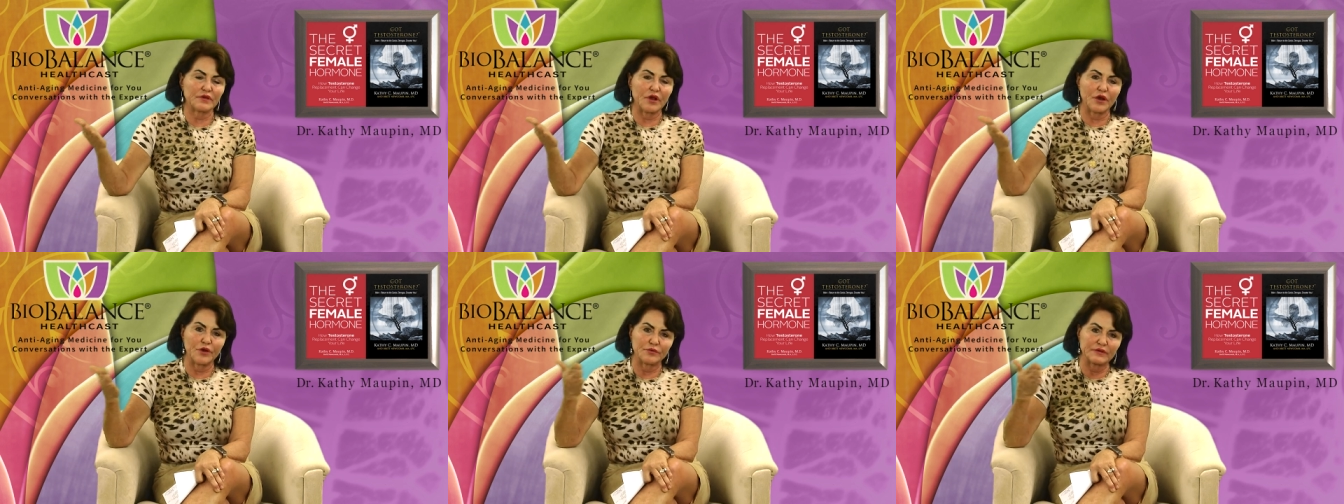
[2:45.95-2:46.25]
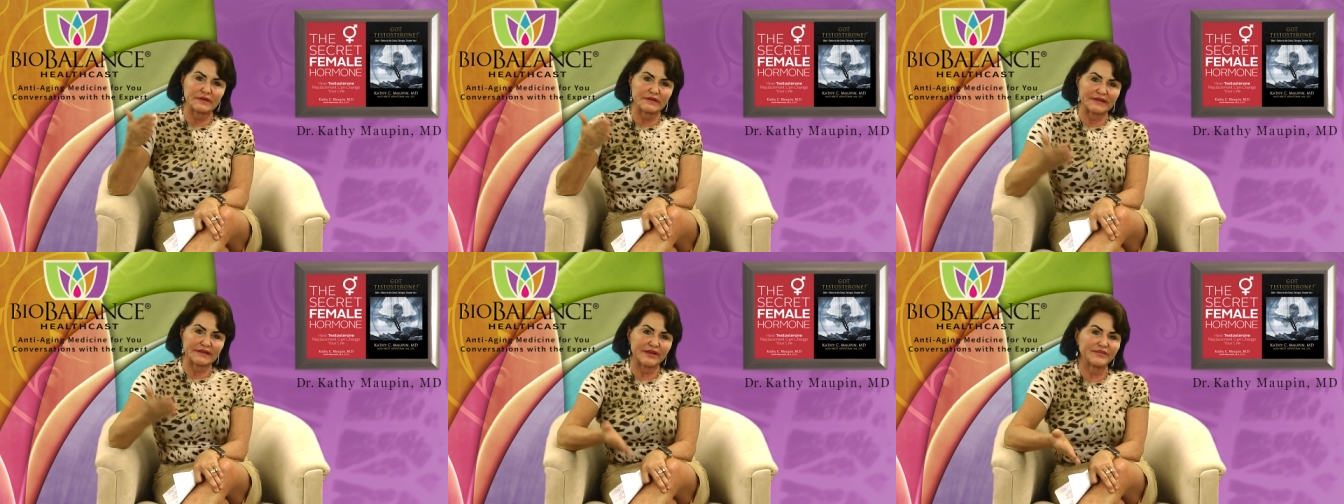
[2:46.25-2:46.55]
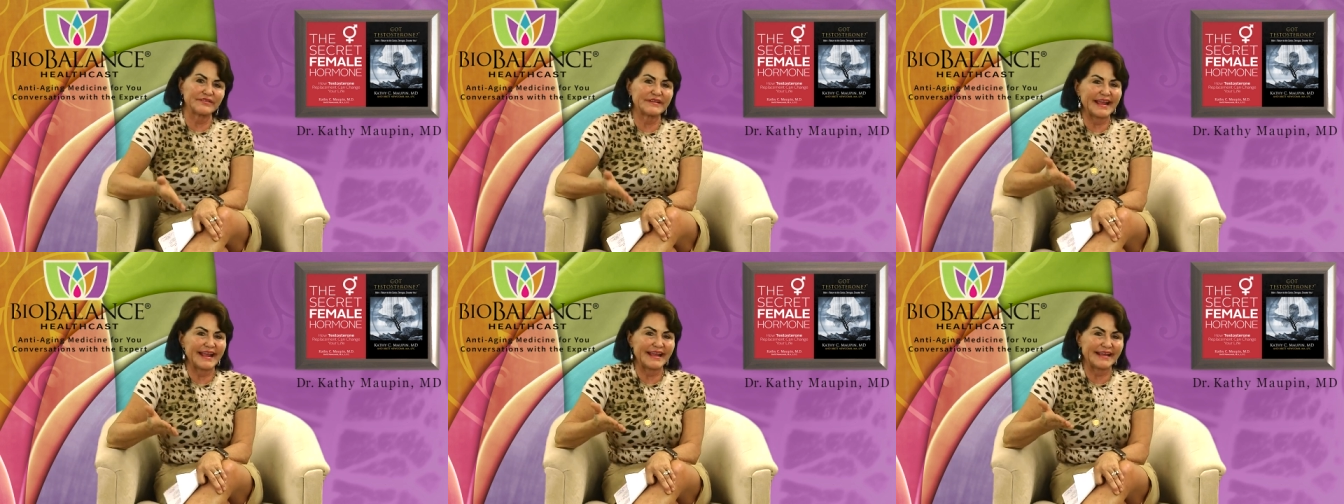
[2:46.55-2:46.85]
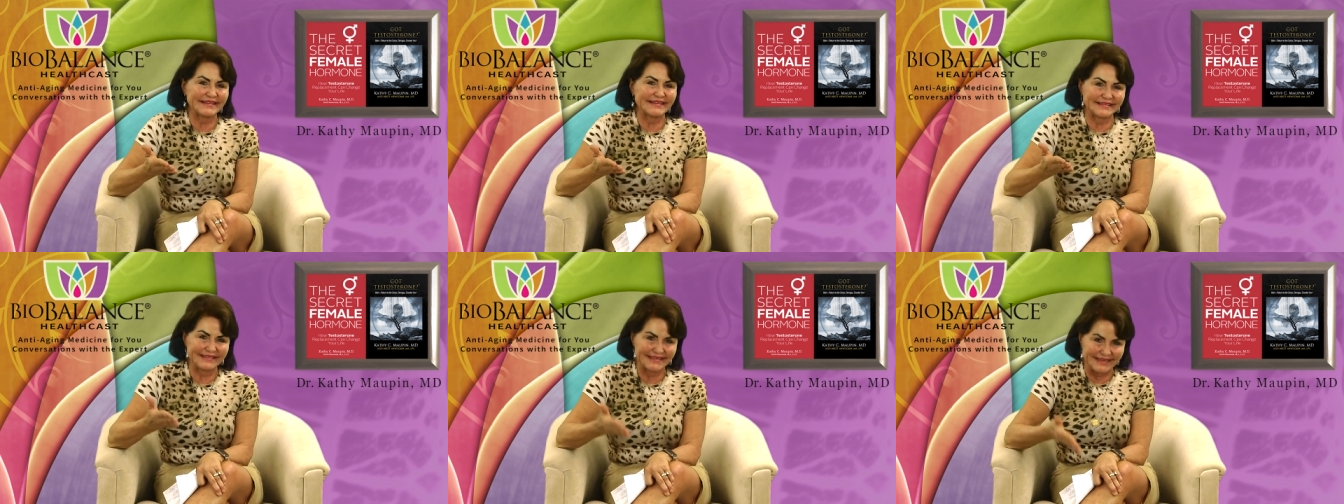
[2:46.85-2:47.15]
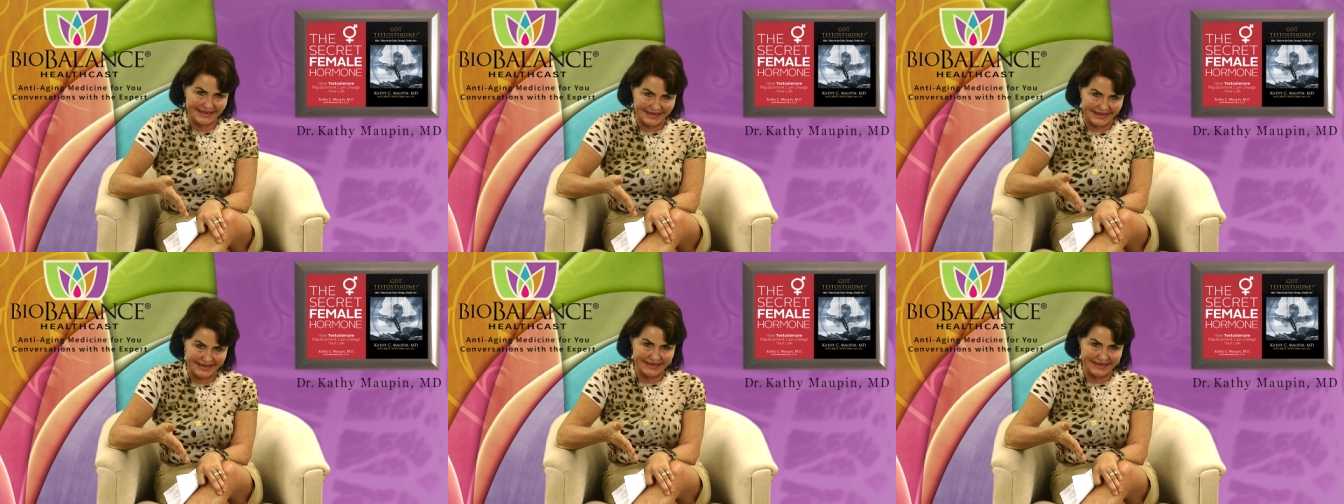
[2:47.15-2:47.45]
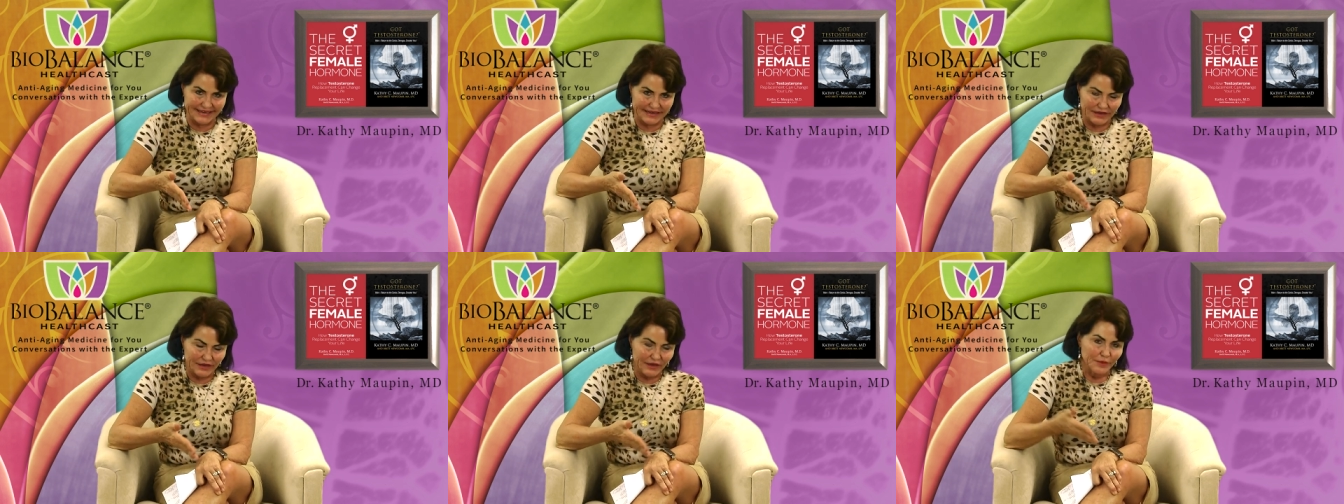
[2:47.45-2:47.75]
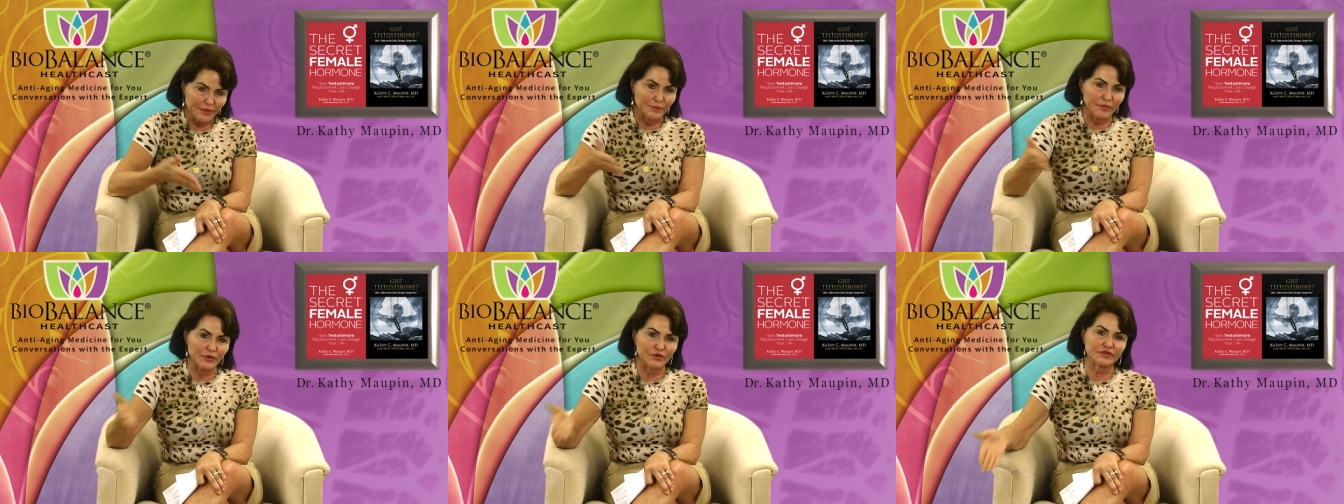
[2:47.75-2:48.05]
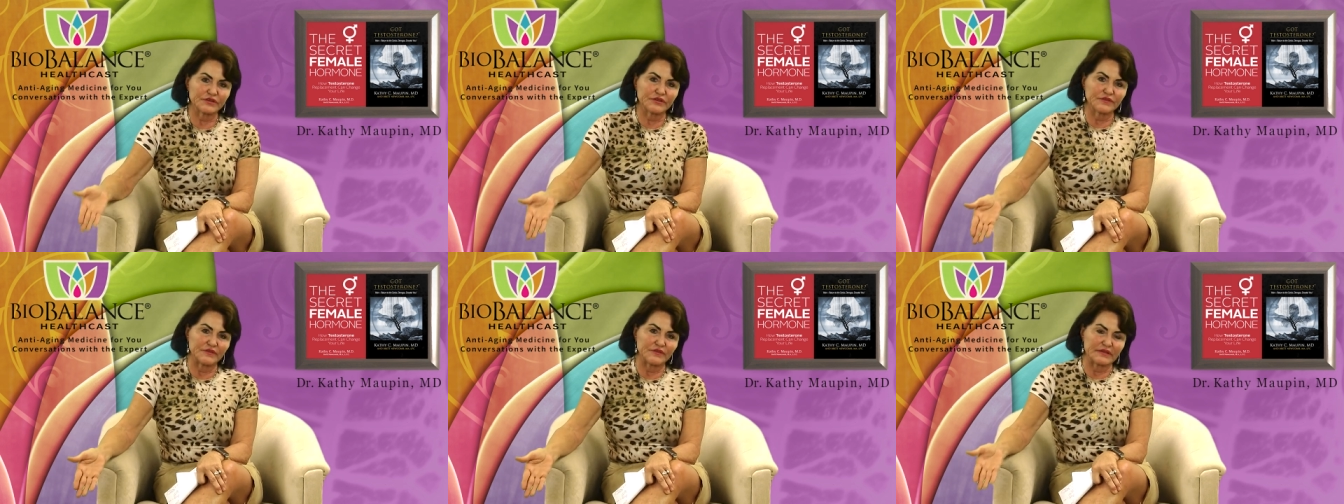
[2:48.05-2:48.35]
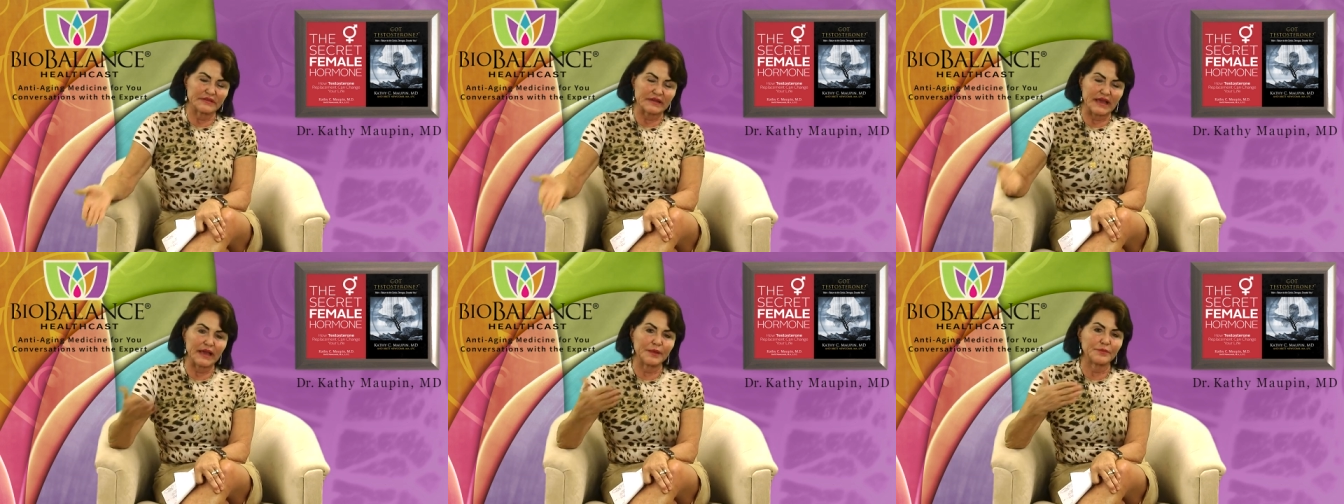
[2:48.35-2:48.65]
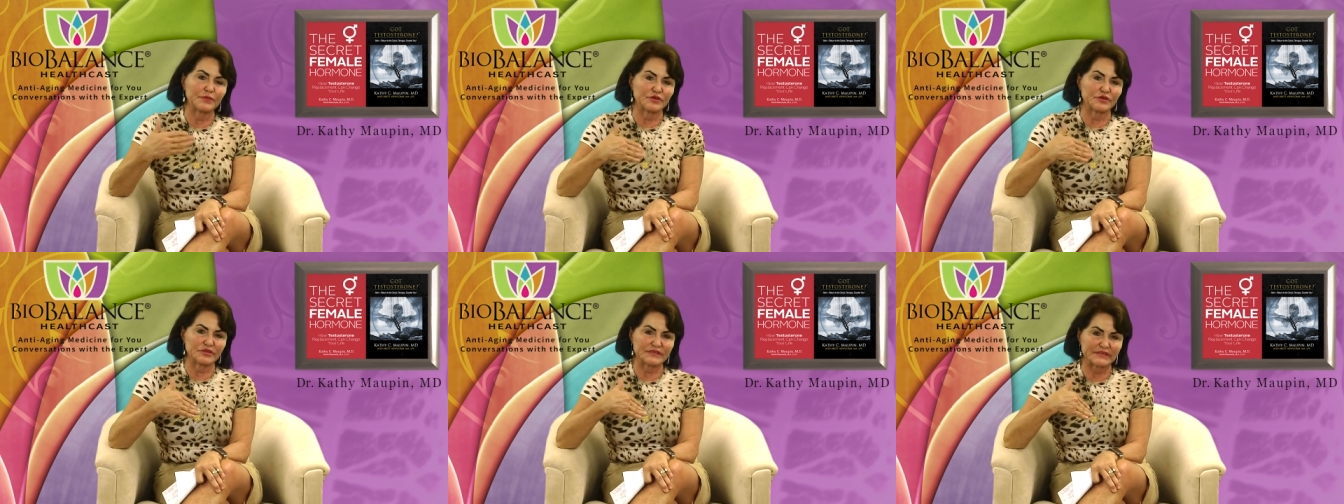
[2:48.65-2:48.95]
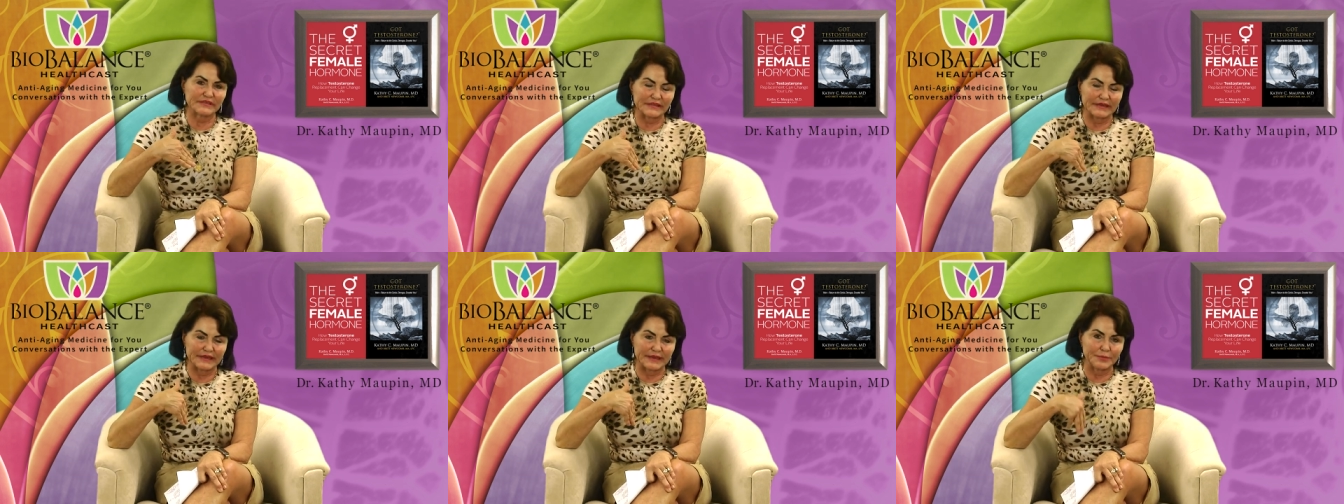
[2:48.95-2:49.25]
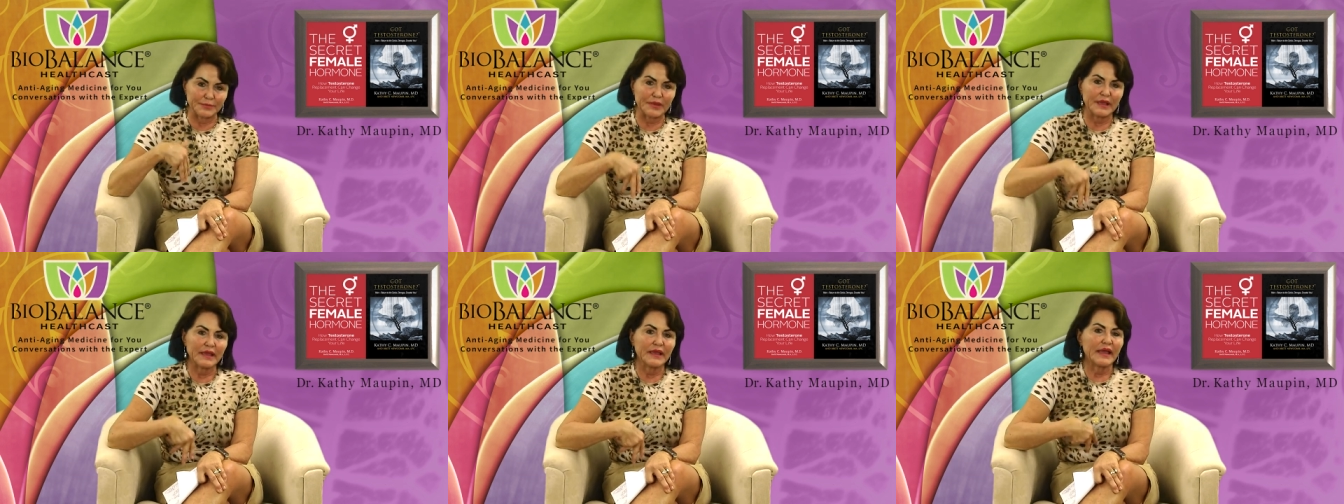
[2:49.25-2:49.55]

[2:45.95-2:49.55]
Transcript: honed it down to 18. Most of the time you're asleep,